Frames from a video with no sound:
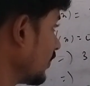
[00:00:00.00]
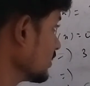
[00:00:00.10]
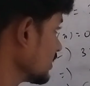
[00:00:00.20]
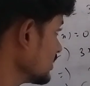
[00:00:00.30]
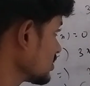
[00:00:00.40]

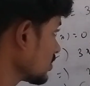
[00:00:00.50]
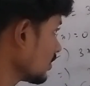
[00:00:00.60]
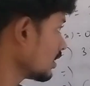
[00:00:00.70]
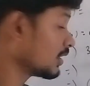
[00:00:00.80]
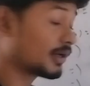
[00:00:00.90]
function is
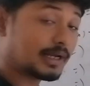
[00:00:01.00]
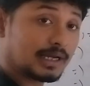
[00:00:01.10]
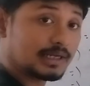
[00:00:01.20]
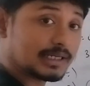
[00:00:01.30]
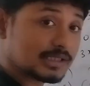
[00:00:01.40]
in
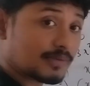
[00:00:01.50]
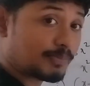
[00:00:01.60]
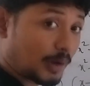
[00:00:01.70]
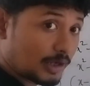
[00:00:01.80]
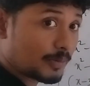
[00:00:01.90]
case of
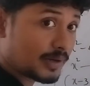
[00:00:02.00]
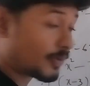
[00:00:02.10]
polynomial